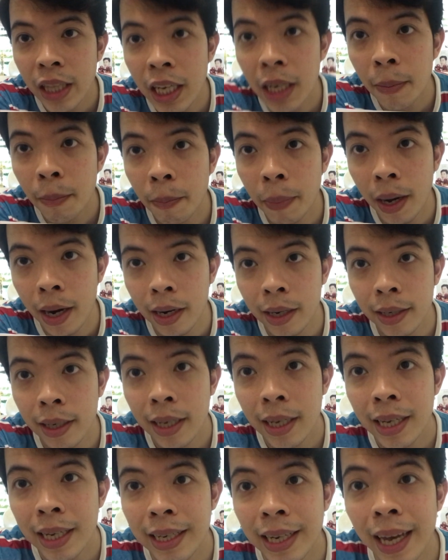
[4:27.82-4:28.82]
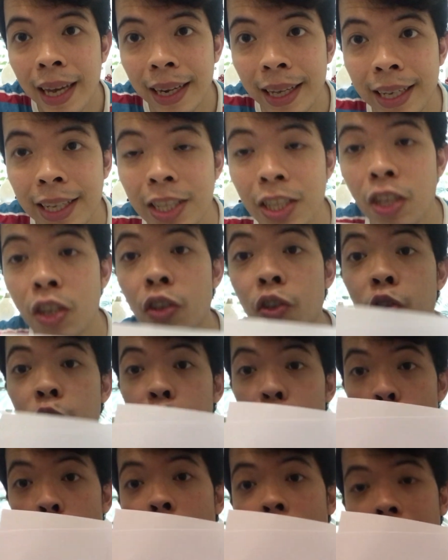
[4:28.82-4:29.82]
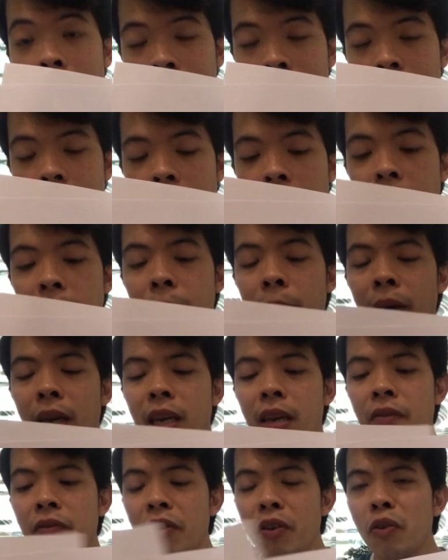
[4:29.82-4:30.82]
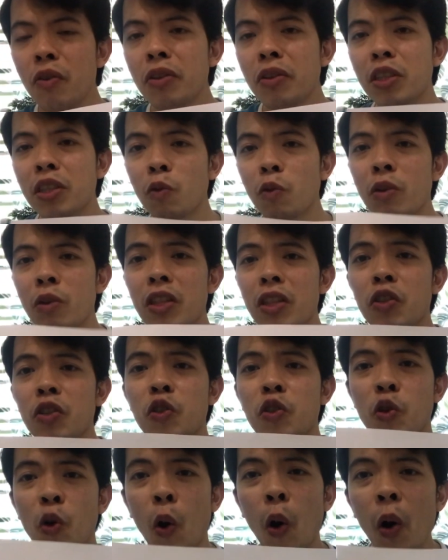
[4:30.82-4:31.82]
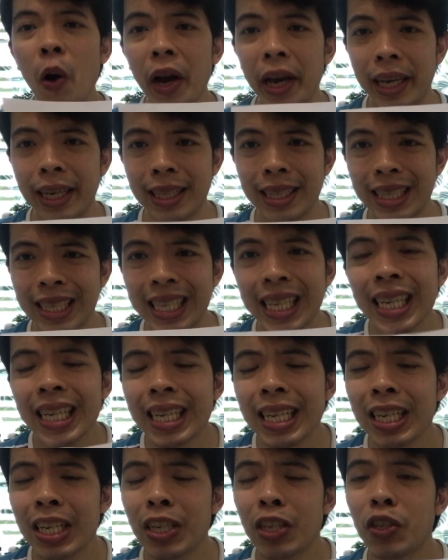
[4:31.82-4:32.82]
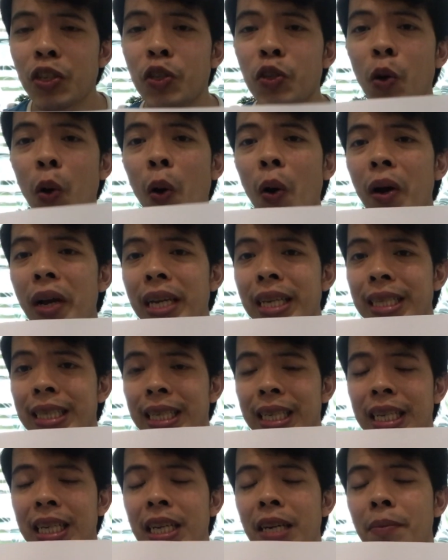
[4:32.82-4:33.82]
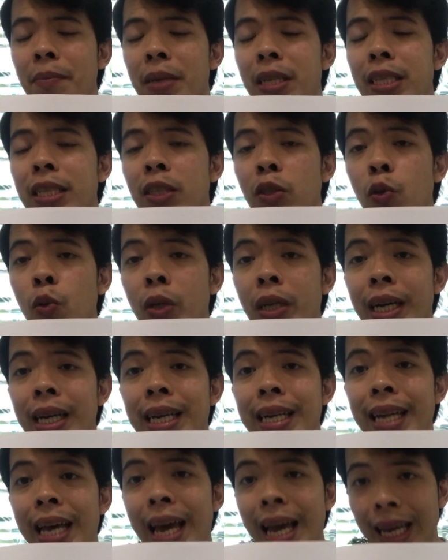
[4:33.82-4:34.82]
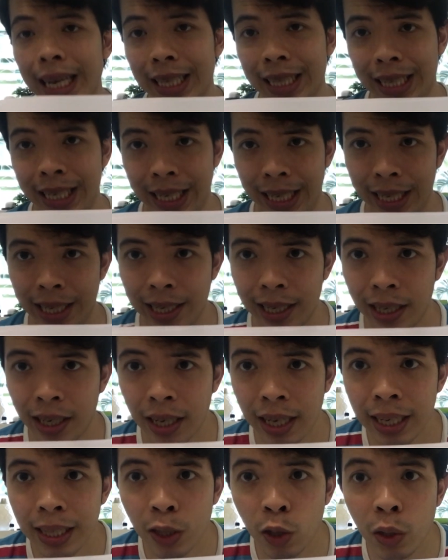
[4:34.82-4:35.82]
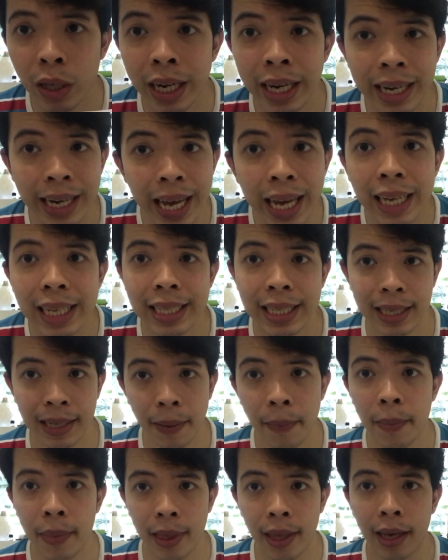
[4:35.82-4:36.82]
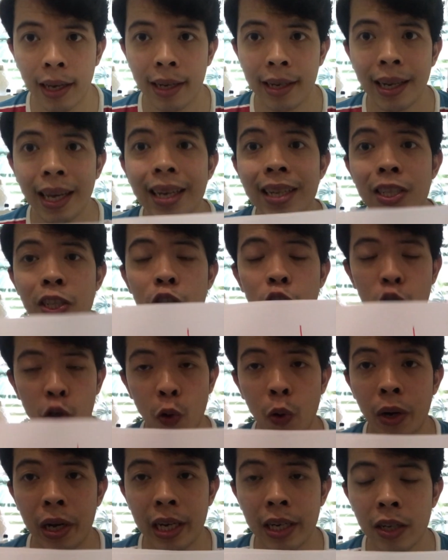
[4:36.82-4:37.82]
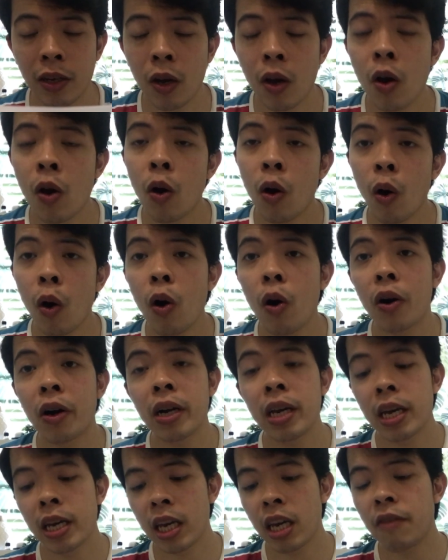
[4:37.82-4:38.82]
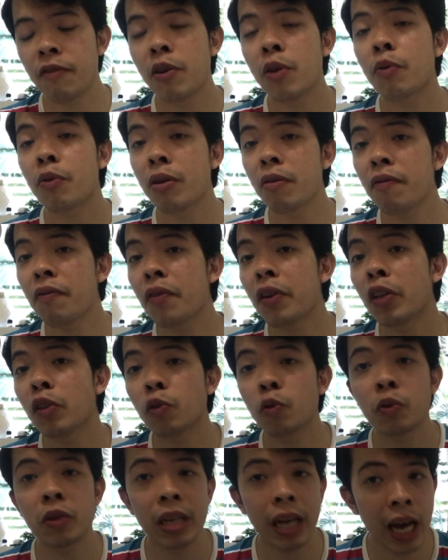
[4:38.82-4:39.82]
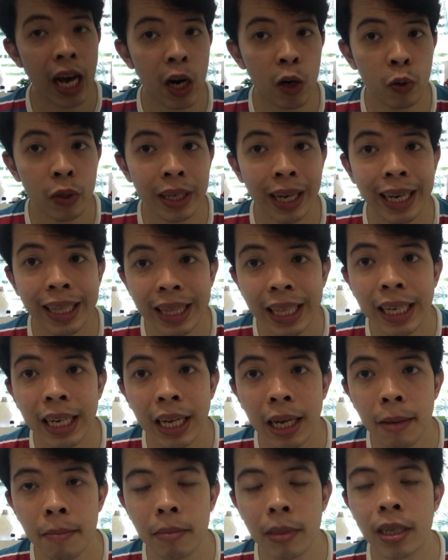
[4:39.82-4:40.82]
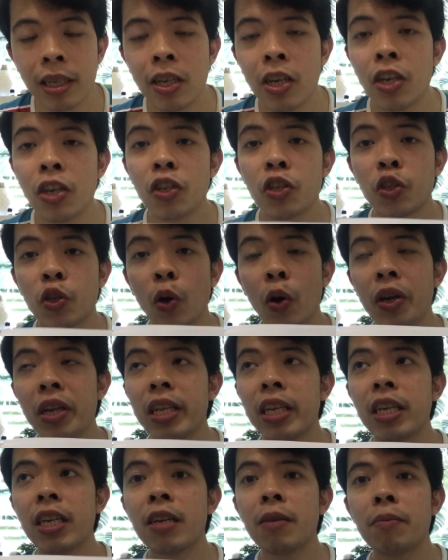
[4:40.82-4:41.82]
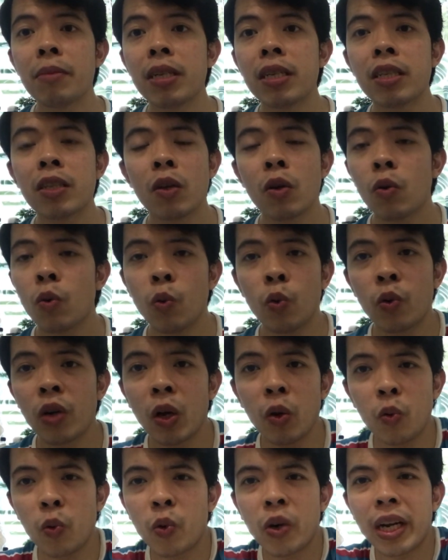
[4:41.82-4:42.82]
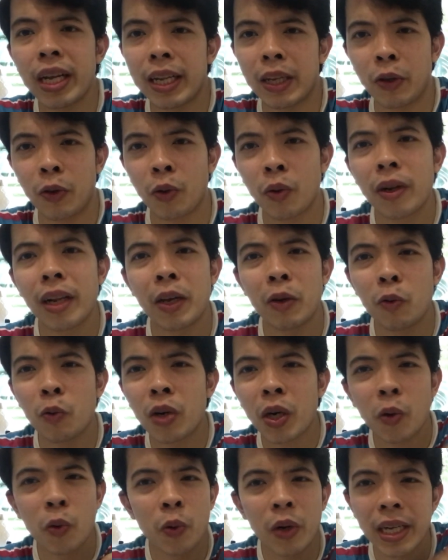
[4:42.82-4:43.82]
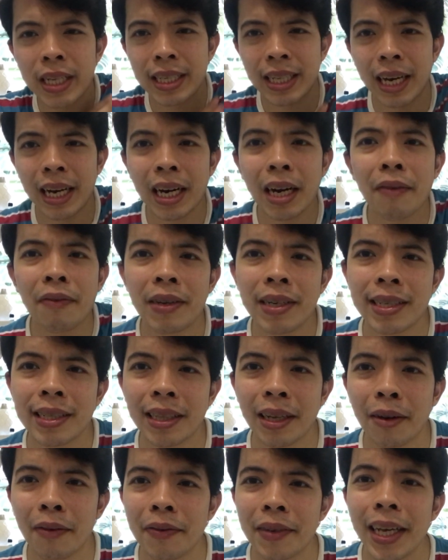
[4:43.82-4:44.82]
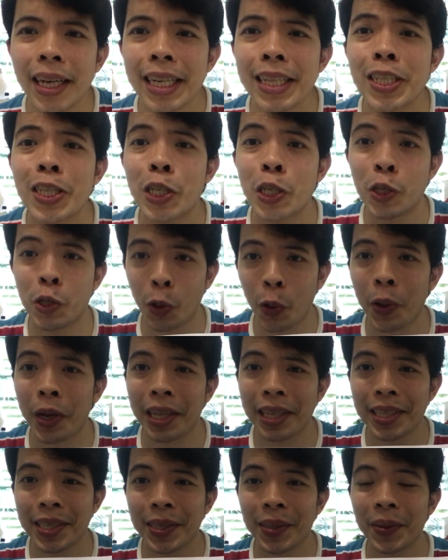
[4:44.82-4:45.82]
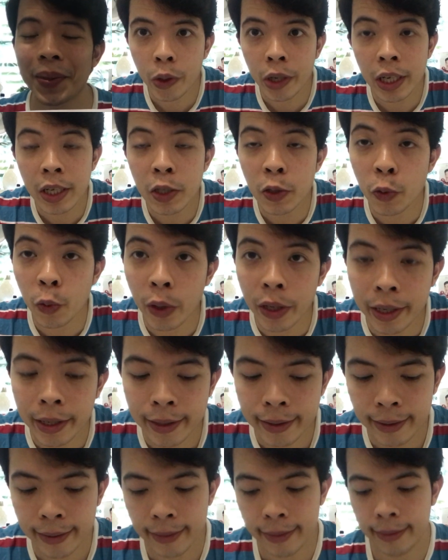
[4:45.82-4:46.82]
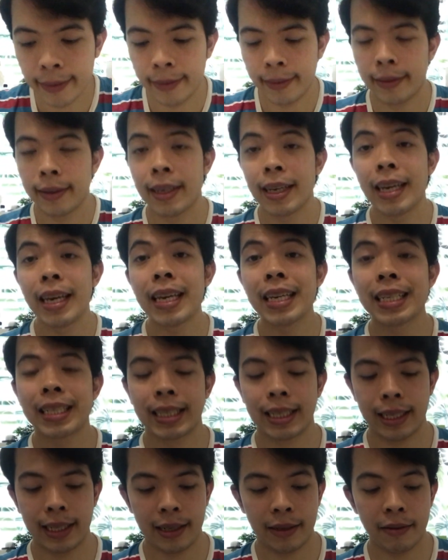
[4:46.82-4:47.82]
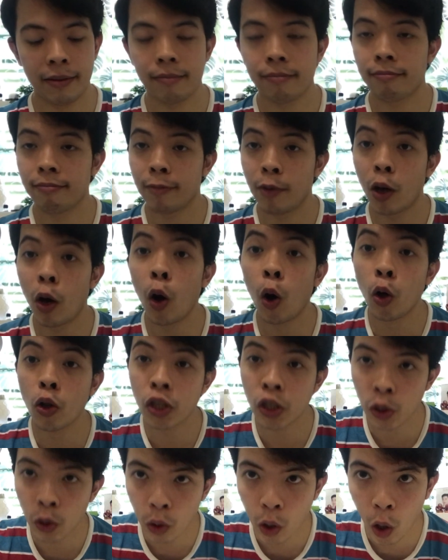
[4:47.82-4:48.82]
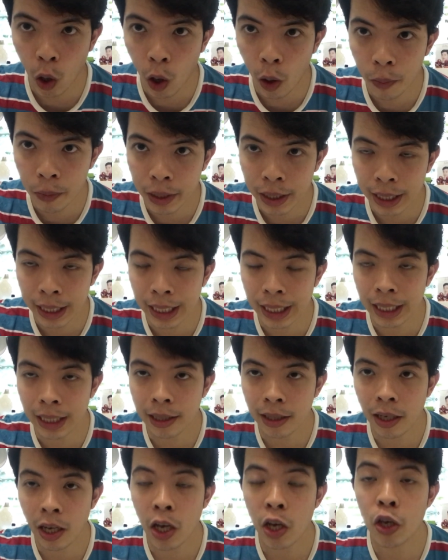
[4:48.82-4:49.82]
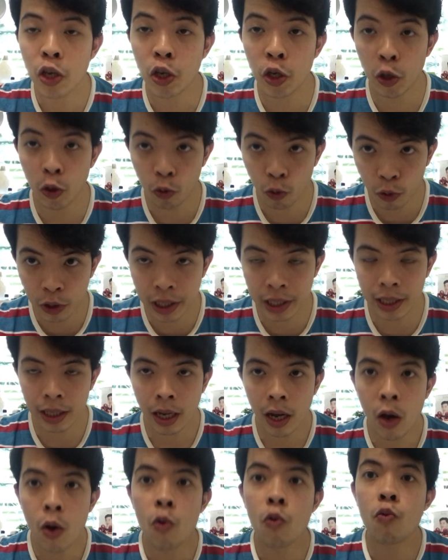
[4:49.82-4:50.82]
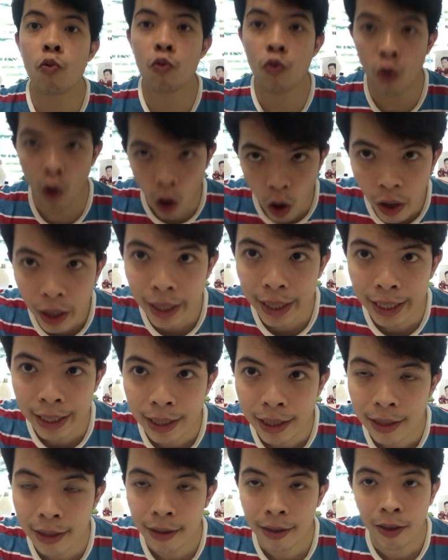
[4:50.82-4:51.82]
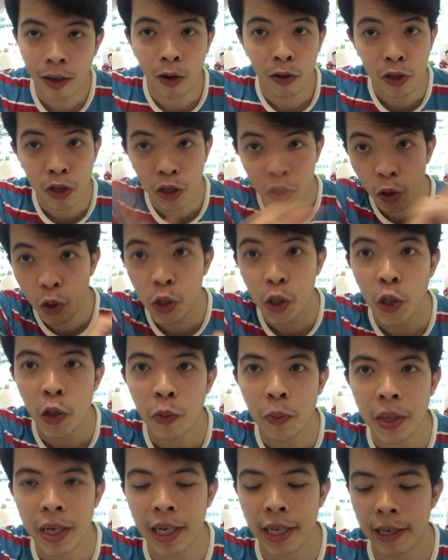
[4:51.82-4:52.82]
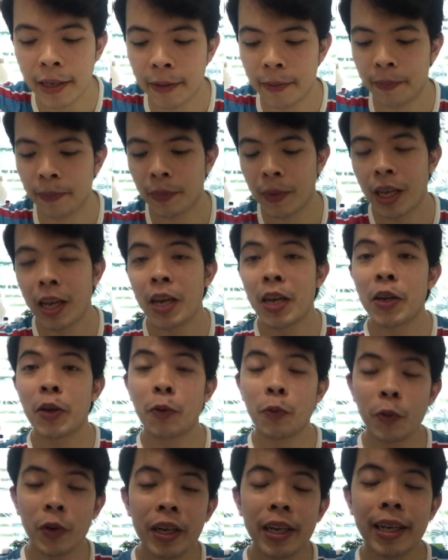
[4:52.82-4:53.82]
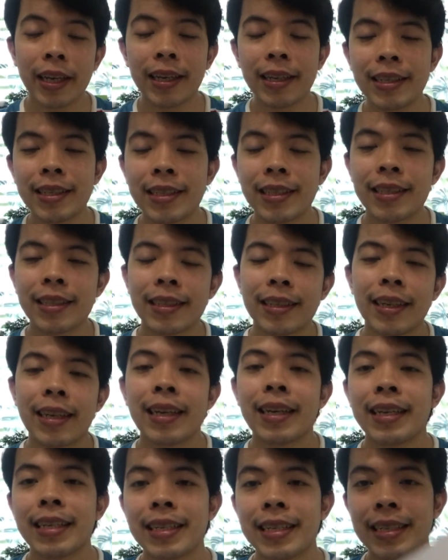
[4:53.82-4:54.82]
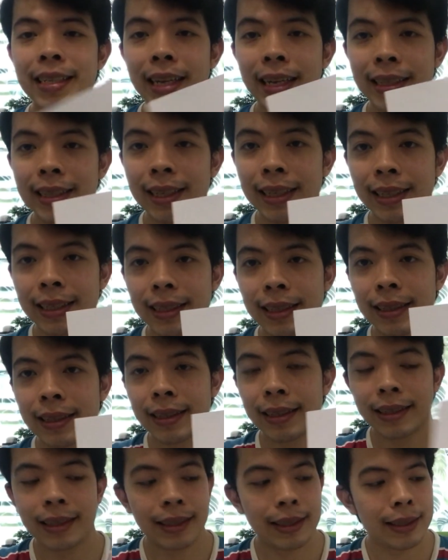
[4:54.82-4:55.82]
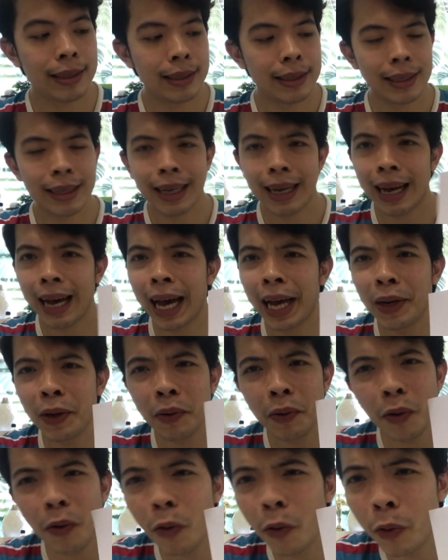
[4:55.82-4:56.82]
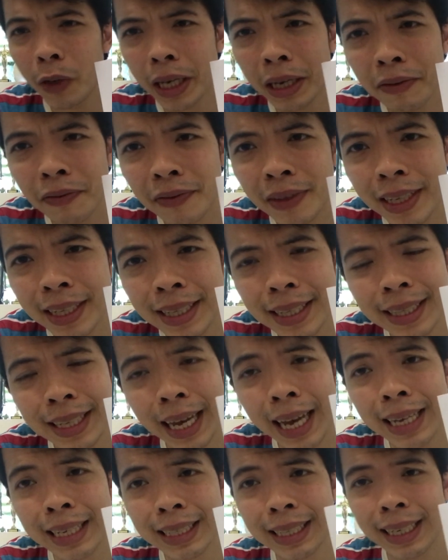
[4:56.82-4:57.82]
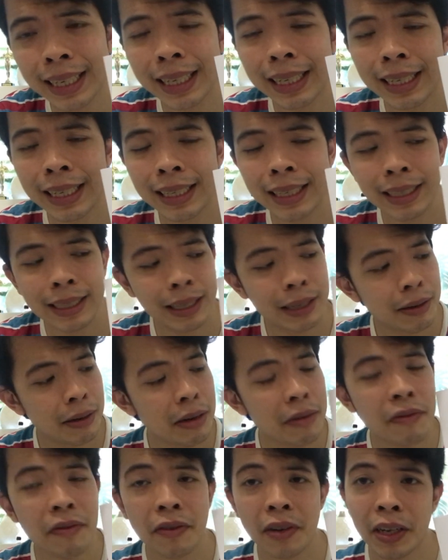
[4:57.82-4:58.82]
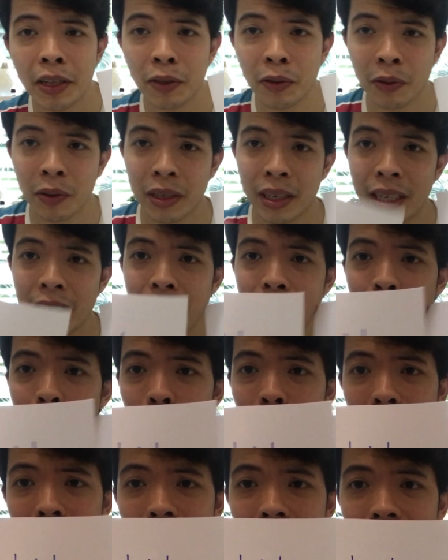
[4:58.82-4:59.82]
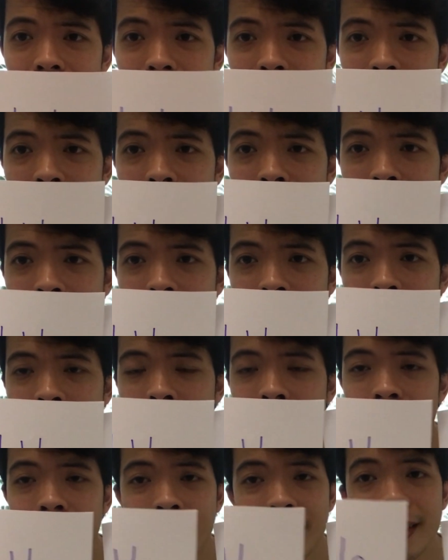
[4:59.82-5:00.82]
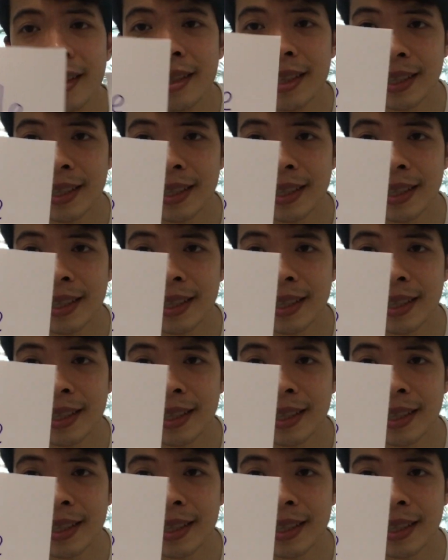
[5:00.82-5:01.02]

take part. That is join. But if you use the word joint, joint here means to connect something. That is joint. Or if you're referring to noun, kata nama, join here means urat-urat, you know, like urat-urat saraf and stuff. That is joint. This one is also commonly used wrongly on social media. The word is settle. I don't know if this is actually referring to this word This